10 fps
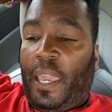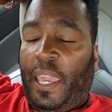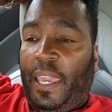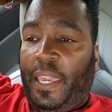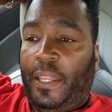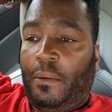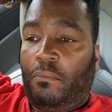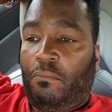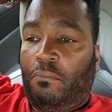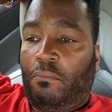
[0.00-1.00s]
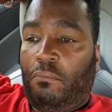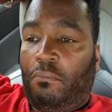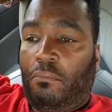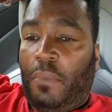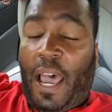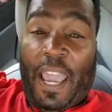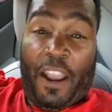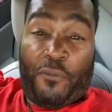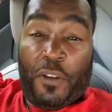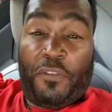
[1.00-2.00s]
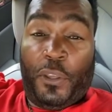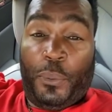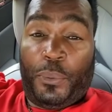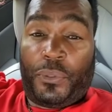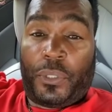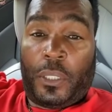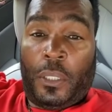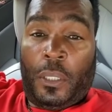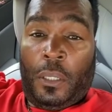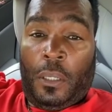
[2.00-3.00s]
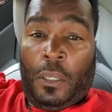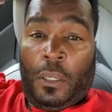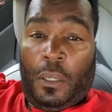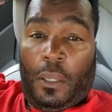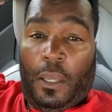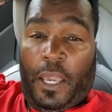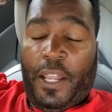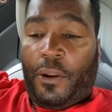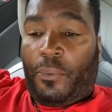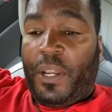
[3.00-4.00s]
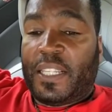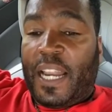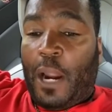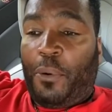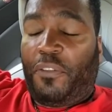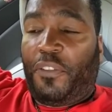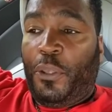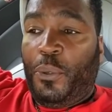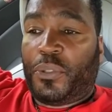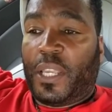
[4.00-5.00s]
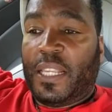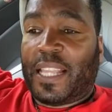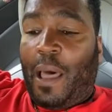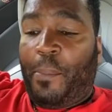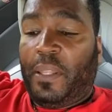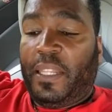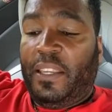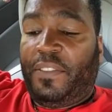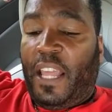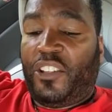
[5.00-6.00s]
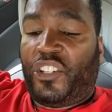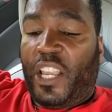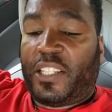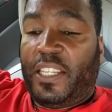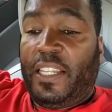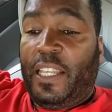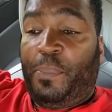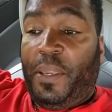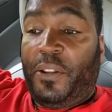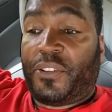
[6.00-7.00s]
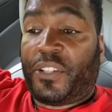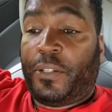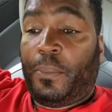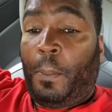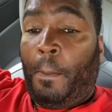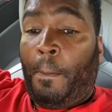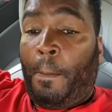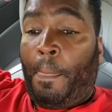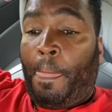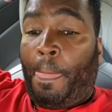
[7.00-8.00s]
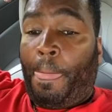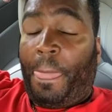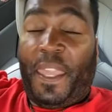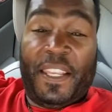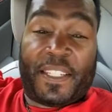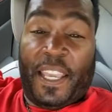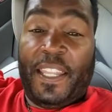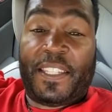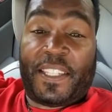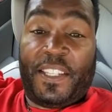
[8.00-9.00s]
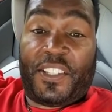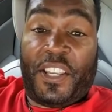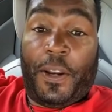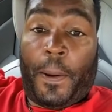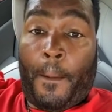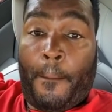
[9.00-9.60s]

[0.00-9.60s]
And I have refused. And the reason I refuse is I believe that Jessy Lee Peterson is insincere.